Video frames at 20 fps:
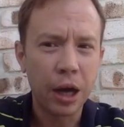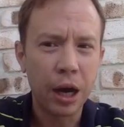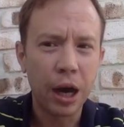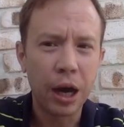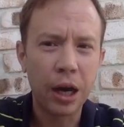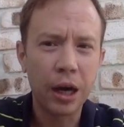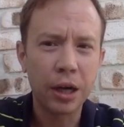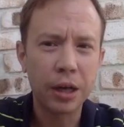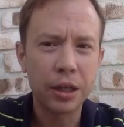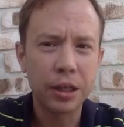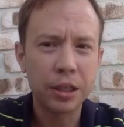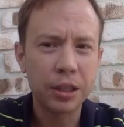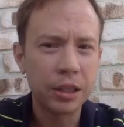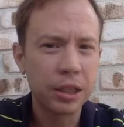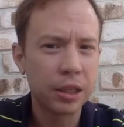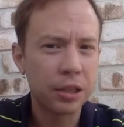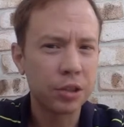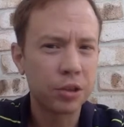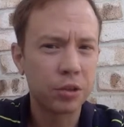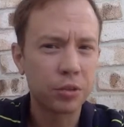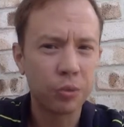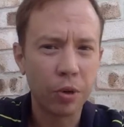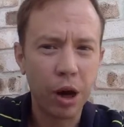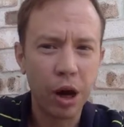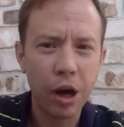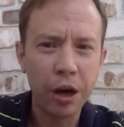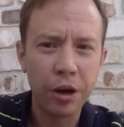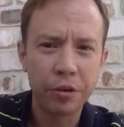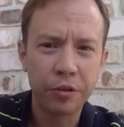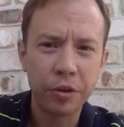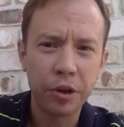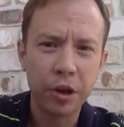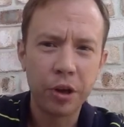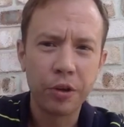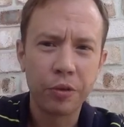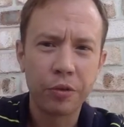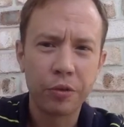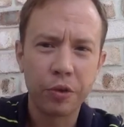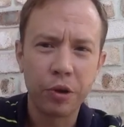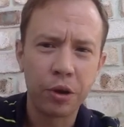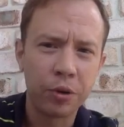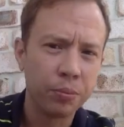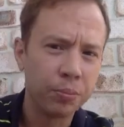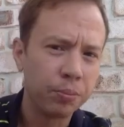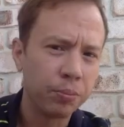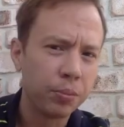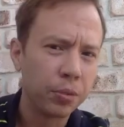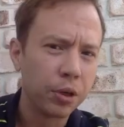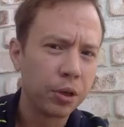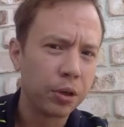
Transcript: are in a sense derived from